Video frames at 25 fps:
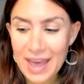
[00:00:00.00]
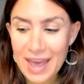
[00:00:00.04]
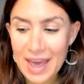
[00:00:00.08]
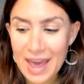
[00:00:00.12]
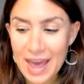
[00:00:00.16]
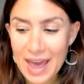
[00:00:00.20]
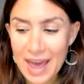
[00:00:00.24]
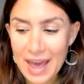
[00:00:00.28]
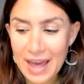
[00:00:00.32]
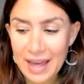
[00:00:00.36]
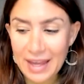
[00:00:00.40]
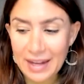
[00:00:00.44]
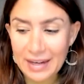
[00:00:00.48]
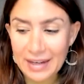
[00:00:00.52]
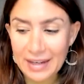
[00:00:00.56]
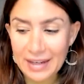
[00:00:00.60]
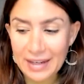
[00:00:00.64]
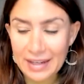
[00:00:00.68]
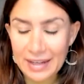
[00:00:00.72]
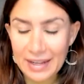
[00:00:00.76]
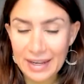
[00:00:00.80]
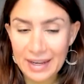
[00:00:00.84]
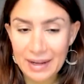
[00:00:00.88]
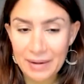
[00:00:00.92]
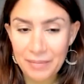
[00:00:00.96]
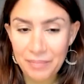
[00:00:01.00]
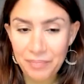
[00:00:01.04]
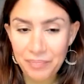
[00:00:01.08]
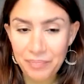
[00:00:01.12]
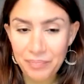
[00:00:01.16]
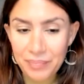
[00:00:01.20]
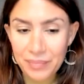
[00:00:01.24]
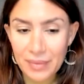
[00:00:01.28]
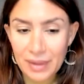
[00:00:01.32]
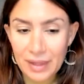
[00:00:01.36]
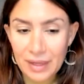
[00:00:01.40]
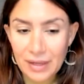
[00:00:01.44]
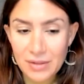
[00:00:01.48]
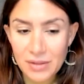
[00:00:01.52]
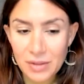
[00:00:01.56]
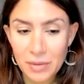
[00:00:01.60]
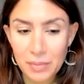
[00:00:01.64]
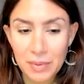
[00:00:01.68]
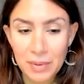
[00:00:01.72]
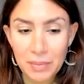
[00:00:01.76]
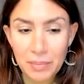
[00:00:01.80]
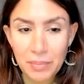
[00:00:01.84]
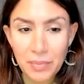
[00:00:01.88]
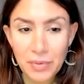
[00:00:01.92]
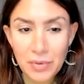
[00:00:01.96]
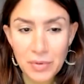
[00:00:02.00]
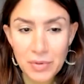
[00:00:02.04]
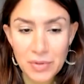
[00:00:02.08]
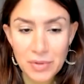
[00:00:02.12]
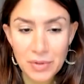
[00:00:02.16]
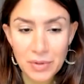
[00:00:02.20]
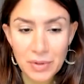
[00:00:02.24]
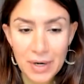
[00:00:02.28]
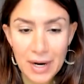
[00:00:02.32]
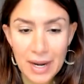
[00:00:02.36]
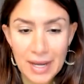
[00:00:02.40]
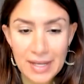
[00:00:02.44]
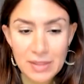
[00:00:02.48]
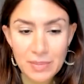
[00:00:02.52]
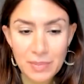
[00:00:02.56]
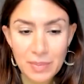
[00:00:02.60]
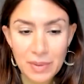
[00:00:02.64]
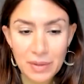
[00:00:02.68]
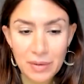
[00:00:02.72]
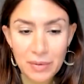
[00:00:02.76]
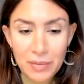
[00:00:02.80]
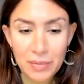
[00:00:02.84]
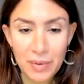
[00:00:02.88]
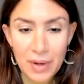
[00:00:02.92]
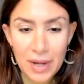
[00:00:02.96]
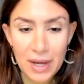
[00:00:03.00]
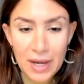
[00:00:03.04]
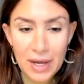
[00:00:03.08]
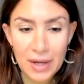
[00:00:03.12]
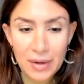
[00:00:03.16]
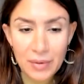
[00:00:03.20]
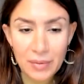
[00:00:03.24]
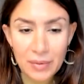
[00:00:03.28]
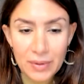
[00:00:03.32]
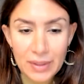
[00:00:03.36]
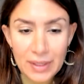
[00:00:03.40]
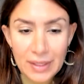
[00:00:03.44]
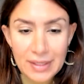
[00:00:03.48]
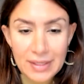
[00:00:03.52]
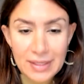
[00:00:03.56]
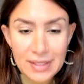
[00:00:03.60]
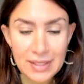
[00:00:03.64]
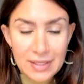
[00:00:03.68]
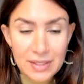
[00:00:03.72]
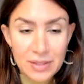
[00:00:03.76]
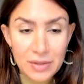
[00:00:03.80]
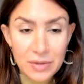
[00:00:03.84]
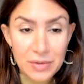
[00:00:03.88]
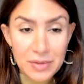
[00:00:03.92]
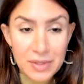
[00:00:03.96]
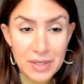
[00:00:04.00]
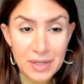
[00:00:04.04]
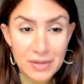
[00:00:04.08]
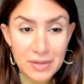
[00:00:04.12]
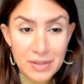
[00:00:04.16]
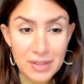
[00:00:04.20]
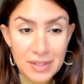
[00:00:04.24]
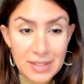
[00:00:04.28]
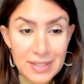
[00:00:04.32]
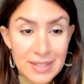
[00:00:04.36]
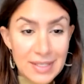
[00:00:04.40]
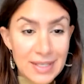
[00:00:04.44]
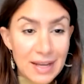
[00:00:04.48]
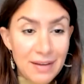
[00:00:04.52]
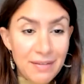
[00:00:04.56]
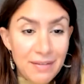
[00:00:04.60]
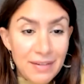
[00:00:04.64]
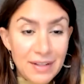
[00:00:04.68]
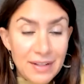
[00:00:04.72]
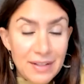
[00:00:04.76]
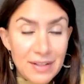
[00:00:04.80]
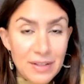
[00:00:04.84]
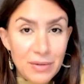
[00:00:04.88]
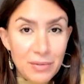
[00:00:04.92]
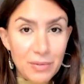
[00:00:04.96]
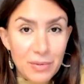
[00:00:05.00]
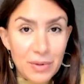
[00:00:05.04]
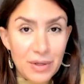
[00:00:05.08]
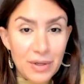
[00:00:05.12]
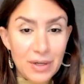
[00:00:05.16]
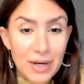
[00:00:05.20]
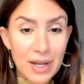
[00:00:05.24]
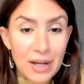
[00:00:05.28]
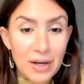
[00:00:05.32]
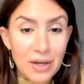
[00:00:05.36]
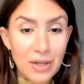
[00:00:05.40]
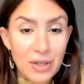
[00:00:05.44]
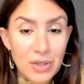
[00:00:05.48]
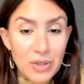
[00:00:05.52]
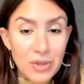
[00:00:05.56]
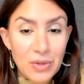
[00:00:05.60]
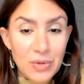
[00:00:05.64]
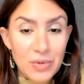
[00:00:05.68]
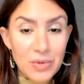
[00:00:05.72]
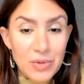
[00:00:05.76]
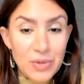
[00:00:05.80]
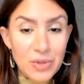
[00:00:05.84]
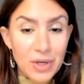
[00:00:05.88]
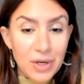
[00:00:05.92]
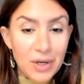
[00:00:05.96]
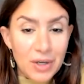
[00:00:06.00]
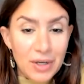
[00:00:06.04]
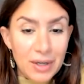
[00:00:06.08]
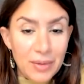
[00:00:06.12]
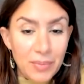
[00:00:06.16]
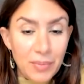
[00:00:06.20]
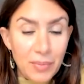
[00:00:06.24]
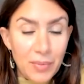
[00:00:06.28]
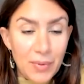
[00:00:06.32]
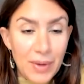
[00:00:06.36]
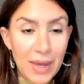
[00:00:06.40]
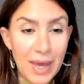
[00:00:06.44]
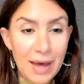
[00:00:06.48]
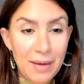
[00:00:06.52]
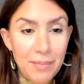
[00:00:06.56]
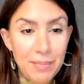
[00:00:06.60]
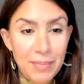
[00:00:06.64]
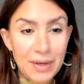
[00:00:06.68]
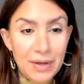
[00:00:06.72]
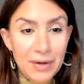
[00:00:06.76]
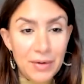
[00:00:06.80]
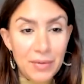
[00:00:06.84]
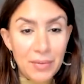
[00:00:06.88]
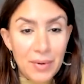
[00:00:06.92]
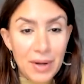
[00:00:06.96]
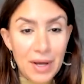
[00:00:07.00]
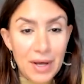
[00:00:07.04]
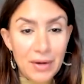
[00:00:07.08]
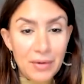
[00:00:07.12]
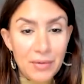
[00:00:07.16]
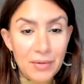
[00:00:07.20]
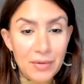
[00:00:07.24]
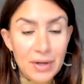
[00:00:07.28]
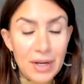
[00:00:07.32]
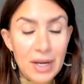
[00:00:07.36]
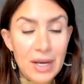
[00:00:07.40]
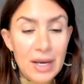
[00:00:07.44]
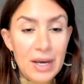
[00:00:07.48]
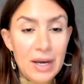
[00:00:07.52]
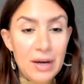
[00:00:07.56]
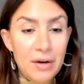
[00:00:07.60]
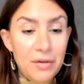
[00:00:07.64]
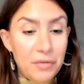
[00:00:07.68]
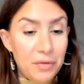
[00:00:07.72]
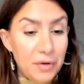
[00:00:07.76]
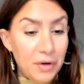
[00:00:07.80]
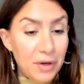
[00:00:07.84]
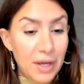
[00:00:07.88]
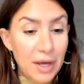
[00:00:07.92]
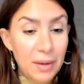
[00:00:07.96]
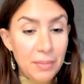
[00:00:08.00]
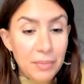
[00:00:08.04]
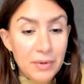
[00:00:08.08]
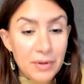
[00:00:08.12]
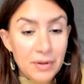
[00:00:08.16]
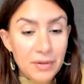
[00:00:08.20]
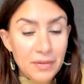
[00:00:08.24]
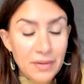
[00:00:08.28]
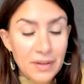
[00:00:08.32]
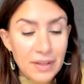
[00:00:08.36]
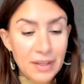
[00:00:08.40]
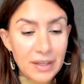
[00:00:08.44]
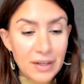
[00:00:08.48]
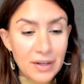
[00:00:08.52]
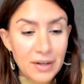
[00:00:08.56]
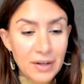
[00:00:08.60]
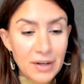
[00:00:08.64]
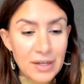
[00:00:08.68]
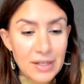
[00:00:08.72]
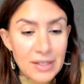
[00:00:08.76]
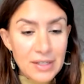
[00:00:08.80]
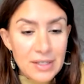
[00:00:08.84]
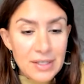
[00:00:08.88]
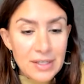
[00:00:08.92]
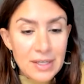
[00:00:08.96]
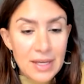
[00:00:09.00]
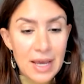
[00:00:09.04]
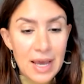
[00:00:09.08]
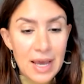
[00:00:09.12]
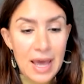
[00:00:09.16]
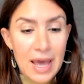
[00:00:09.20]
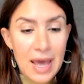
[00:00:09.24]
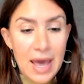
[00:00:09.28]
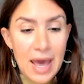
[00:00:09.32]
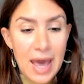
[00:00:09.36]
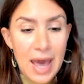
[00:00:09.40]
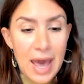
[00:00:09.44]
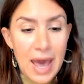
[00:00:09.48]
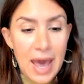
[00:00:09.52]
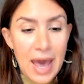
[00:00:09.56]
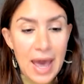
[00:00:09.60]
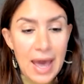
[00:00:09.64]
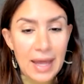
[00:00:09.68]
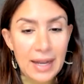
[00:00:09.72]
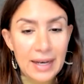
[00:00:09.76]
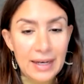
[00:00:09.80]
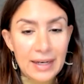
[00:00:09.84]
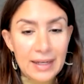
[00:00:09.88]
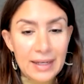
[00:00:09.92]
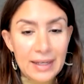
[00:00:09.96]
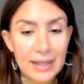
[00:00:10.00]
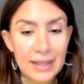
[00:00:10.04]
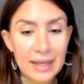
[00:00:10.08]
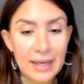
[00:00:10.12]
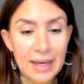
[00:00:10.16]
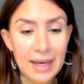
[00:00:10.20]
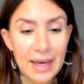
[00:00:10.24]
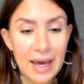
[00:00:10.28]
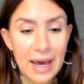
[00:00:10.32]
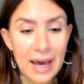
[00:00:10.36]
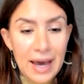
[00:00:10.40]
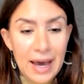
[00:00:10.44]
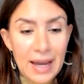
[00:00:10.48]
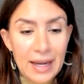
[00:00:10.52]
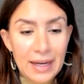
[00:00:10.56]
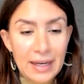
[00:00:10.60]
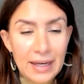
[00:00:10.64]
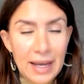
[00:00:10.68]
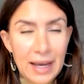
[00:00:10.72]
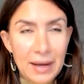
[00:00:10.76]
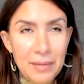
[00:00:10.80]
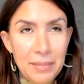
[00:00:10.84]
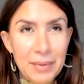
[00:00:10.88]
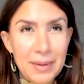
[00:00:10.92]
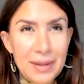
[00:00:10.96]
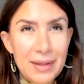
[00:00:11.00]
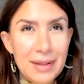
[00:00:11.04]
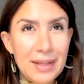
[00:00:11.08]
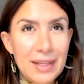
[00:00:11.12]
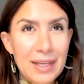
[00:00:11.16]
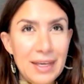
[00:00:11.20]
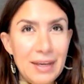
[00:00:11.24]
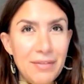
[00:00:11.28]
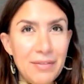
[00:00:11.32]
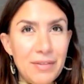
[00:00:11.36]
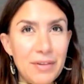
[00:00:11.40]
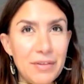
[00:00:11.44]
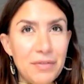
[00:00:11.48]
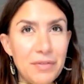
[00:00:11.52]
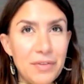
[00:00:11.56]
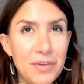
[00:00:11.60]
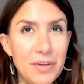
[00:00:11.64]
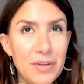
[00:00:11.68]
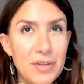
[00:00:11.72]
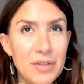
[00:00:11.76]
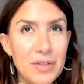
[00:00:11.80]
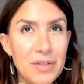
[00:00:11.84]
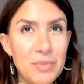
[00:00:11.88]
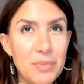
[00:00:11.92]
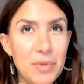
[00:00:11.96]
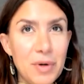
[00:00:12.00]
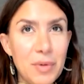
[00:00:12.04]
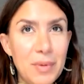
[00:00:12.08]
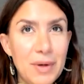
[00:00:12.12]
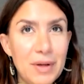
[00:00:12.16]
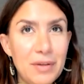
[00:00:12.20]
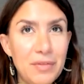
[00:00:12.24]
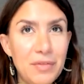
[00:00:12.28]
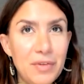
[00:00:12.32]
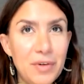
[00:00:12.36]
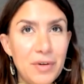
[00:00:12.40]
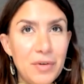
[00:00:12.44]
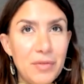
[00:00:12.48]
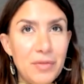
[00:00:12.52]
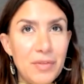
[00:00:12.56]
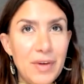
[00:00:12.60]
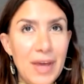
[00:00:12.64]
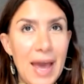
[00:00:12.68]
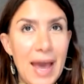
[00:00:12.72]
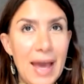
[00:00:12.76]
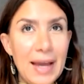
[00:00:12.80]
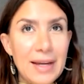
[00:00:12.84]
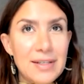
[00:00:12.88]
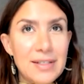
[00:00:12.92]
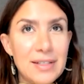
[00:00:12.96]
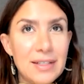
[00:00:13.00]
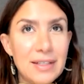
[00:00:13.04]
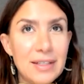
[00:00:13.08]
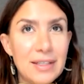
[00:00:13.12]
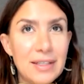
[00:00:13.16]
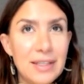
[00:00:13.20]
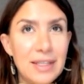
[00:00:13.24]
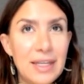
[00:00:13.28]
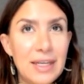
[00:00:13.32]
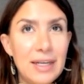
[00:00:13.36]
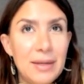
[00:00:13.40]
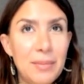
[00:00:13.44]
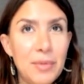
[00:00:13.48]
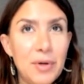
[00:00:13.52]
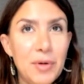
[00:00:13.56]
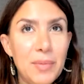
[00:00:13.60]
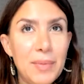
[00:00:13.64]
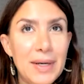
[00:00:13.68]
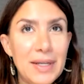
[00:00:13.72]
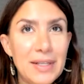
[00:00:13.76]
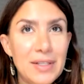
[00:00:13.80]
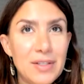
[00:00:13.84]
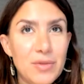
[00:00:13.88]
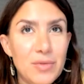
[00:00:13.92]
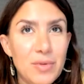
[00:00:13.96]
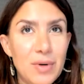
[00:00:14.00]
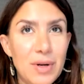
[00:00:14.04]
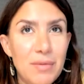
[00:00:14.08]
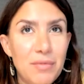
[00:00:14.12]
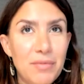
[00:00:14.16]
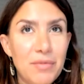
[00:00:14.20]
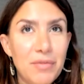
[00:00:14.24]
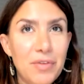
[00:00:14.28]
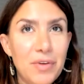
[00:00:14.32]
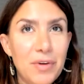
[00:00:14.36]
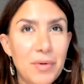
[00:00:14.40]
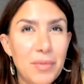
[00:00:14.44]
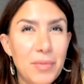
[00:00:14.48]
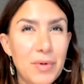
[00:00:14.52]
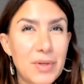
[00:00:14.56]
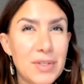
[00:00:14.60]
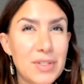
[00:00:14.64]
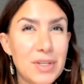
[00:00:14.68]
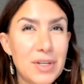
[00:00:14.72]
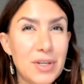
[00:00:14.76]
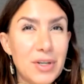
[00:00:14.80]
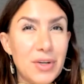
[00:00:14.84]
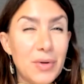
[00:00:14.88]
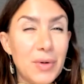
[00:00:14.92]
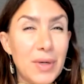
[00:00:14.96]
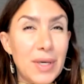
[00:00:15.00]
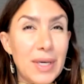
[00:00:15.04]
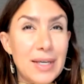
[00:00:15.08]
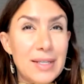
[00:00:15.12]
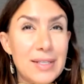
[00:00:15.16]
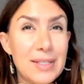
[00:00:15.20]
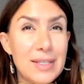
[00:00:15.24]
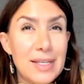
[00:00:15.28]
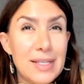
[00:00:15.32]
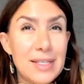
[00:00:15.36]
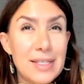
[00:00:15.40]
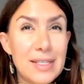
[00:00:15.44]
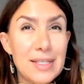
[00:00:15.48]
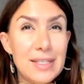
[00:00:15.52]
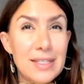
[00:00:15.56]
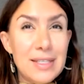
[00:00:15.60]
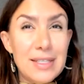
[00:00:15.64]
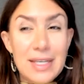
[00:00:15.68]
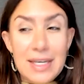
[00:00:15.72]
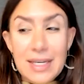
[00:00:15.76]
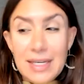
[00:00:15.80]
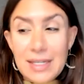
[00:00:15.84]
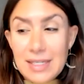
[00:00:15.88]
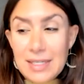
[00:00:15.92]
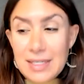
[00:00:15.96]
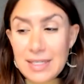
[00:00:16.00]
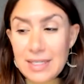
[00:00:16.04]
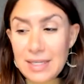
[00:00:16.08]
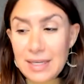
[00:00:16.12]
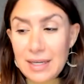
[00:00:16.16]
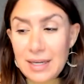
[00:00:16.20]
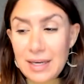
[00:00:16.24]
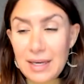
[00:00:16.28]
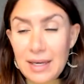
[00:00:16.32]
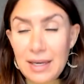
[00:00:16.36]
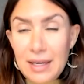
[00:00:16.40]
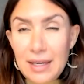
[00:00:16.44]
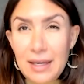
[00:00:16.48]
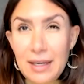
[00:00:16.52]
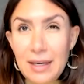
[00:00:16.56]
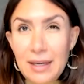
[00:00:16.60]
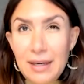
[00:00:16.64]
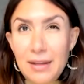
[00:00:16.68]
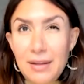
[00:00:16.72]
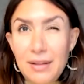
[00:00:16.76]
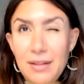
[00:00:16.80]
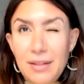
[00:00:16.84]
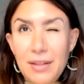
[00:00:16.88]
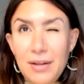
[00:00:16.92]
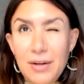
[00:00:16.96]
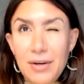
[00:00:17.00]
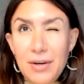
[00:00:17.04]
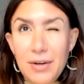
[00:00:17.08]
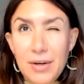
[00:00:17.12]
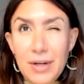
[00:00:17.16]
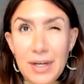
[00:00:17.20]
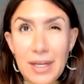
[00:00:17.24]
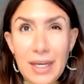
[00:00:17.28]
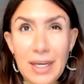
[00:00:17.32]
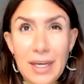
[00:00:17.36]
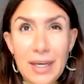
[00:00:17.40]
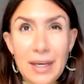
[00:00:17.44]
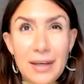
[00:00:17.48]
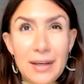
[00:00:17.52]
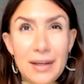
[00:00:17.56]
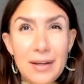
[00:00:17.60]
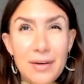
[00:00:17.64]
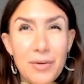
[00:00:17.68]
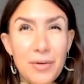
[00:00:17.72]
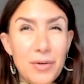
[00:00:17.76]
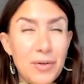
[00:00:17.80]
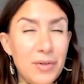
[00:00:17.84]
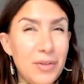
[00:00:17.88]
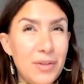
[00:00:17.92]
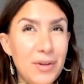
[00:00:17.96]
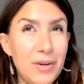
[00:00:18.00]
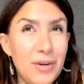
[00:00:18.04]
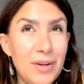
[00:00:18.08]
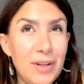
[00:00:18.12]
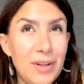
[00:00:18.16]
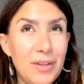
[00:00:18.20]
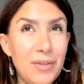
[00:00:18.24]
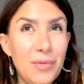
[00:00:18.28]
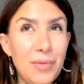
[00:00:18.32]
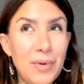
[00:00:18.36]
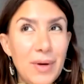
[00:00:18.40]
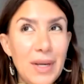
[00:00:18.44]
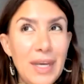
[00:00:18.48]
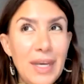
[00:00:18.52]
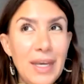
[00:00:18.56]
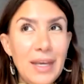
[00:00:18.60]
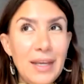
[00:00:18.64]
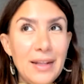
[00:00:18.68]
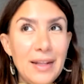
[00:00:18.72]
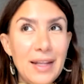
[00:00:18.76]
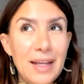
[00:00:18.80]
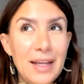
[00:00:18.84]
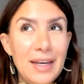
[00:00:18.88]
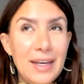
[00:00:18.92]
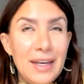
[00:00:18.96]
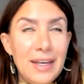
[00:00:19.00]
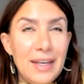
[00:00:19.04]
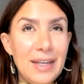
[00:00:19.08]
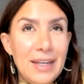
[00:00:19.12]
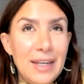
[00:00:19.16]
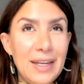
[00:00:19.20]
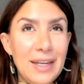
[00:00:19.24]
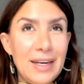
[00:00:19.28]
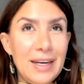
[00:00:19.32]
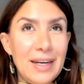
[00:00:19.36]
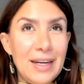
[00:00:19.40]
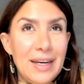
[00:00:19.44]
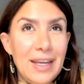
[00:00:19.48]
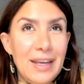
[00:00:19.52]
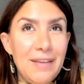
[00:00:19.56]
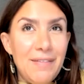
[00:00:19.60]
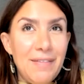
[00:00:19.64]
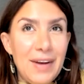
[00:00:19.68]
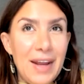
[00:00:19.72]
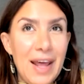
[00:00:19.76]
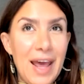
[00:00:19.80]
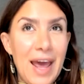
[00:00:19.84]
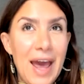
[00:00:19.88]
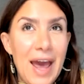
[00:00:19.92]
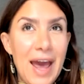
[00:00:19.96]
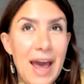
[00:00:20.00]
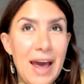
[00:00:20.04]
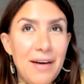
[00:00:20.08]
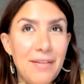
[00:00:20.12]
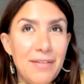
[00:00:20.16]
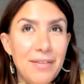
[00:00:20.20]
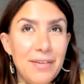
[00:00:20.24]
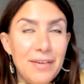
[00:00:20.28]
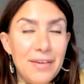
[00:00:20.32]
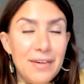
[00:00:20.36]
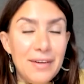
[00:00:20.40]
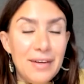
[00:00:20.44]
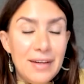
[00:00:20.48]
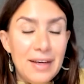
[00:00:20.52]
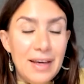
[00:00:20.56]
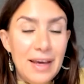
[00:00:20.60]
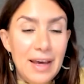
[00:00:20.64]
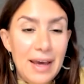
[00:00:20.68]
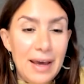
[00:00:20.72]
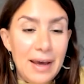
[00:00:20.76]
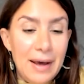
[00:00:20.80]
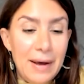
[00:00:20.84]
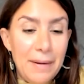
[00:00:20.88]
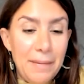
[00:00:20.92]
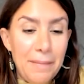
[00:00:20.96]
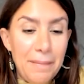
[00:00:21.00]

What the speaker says: And so Bambuser has been around since 2007. So we're not a new startup. We have been around for a couple of years. And I believe the first mobile phone we actually did a mobile stream from was a Nokia 6630 or 33 that didn't even have a